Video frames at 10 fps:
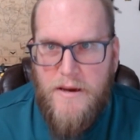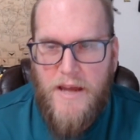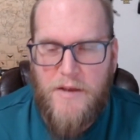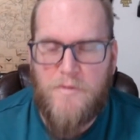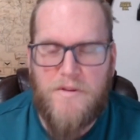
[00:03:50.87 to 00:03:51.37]

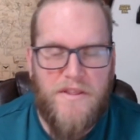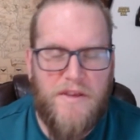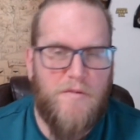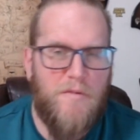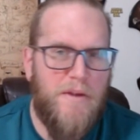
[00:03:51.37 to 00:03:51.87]
I don't
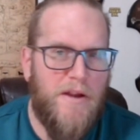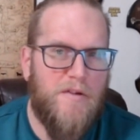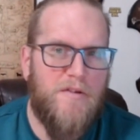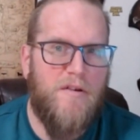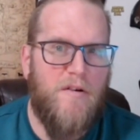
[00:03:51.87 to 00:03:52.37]
think
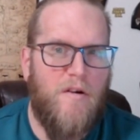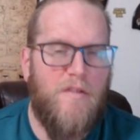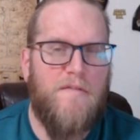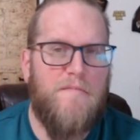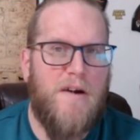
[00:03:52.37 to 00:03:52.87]
repaired
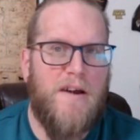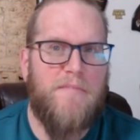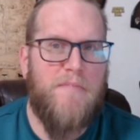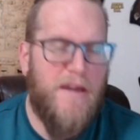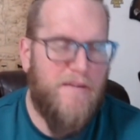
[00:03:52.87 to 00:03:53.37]
all of my
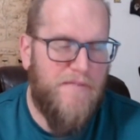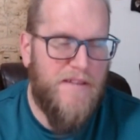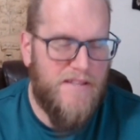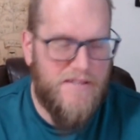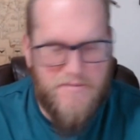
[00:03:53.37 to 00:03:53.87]
bad
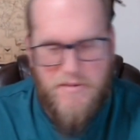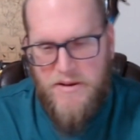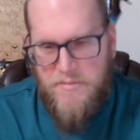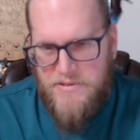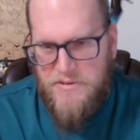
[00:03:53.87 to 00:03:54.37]
feelings
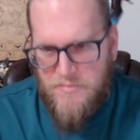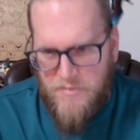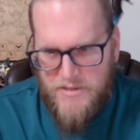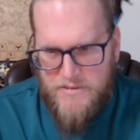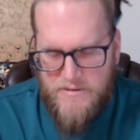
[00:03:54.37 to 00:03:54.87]
about episode
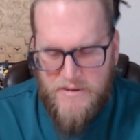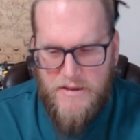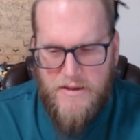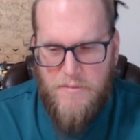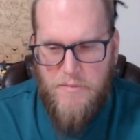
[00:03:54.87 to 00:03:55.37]
one,
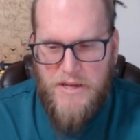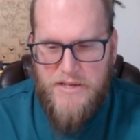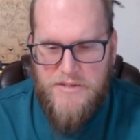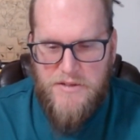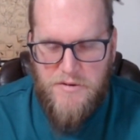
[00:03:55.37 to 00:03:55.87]

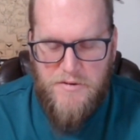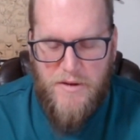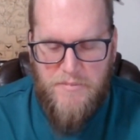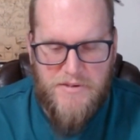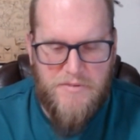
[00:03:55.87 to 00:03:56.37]
but
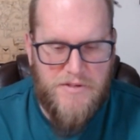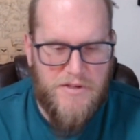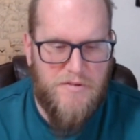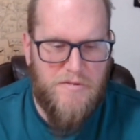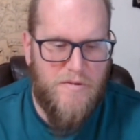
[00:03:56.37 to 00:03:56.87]
episode
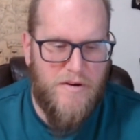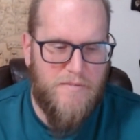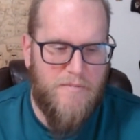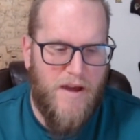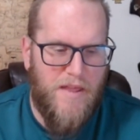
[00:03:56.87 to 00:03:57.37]
two,
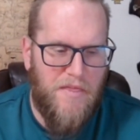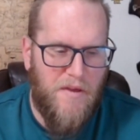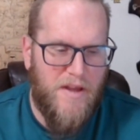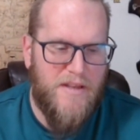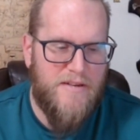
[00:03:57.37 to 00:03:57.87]
I
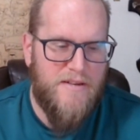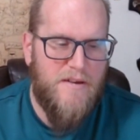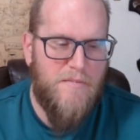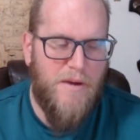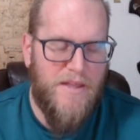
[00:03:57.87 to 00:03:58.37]
thought
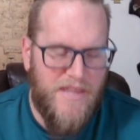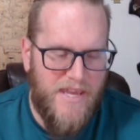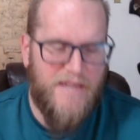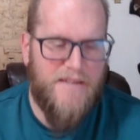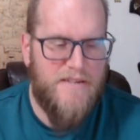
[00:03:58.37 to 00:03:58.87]
by the
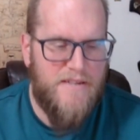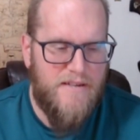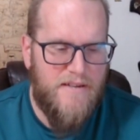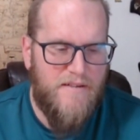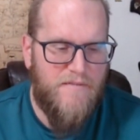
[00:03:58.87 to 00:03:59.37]
end,
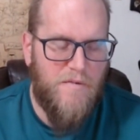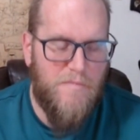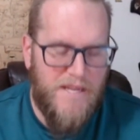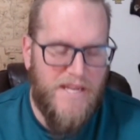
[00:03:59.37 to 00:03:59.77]
for me